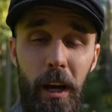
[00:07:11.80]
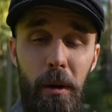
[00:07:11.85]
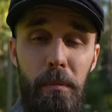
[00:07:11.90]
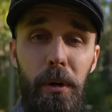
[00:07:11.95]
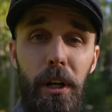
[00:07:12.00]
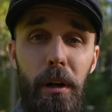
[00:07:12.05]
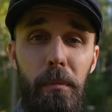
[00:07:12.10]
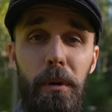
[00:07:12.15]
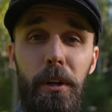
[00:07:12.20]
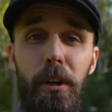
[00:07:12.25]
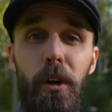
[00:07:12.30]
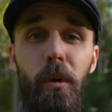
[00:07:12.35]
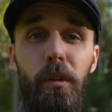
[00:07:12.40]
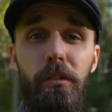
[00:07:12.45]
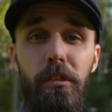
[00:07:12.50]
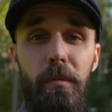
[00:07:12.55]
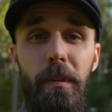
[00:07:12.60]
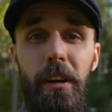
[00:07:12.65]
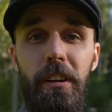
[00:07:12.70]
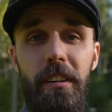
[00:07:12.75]
I put up a goal
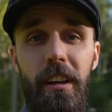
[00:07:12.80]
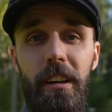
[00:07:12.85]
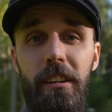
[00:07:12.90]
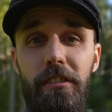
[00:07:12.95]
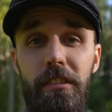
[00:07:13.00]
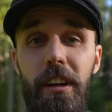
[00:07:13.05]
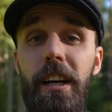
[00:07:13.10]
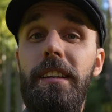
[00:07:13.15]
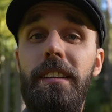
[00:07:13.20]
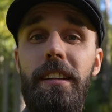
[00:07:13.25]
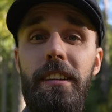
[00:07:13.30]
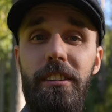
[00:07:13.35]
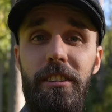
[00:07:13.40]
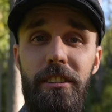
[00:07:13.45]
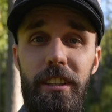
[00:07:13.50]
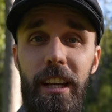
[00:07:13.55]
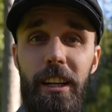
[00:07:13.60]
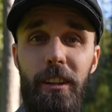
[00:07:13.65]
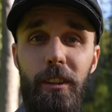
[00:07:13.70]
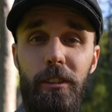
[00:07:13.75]
for myself and this
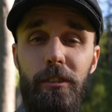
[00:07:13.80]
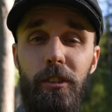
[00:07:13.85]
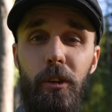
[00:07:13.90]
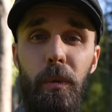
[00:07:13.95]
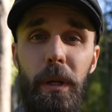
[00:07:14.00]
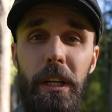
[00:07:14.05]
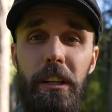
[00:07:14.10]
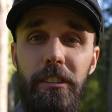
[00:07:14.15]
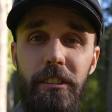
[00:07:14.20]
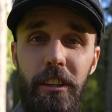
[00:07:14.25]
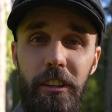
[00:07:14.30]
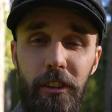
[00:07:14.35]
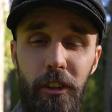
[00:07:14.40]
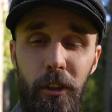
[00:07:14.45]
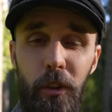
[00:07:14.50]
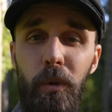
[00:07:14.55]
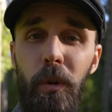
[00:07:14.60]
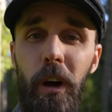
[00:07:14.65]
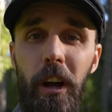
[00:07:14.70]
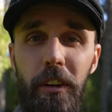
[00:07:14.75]
channel to reach
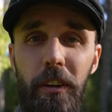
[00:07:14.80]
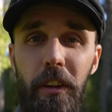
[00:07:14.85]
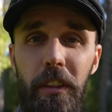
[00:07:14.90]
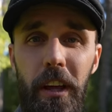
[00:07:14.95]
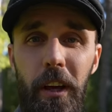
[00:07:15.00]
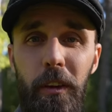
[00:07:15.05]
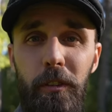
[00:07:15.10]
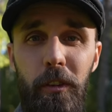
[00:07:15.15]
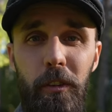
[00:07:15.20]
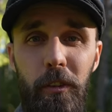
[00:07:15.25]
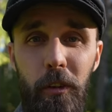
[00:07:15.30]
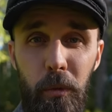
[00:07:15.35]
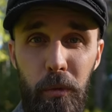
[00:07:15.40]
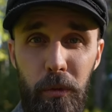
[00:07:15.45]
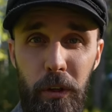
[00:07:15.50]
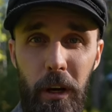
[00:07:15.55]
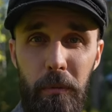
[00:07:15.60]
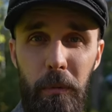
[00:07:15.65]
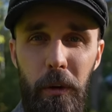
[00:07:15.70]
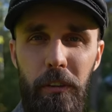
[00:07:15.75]
200,000
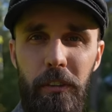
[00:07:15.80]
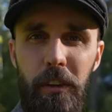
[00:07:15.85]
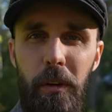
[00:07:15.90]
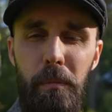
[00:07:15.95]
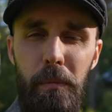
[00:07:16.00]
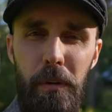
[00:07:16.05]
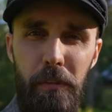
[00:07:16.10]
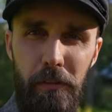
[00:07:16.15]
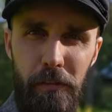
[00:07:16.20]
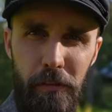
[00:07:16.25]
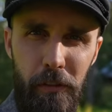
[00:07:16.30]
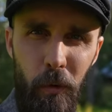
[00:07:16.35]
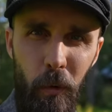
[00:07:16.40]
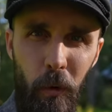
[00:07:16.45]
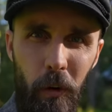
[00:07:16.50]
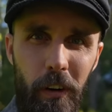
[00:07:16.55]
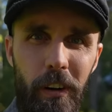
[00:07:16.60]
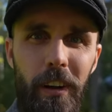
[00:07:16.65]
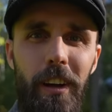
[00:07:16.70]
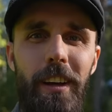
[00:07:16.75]
subscribers
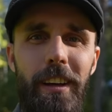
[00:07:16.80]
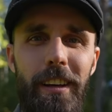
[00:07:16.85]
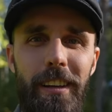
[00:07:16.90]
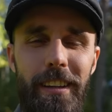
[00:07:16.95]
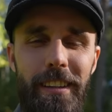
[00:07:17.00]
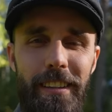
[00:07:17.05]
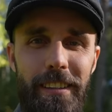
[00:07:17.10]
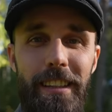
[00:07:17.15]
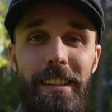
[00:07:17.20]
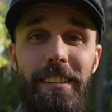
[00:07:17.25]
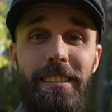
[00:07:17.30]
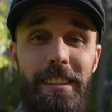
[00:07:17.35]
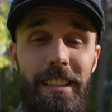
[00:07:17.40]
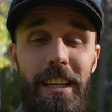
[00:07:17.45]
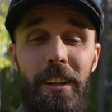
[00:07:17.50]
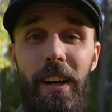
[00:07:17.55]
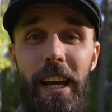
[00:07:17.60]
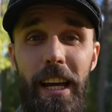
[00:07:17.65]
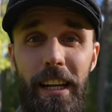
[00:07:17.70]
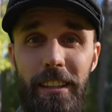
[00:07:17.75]
before this
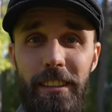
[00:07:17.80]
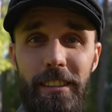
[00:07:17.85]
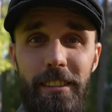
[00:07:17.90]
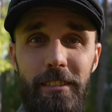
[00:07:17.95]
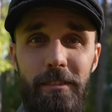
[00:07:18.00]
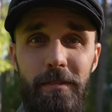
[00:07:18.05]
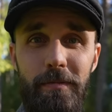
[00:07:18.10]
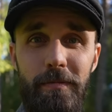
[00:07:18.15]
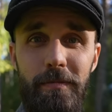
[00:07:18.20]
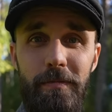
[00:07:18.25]
year ends.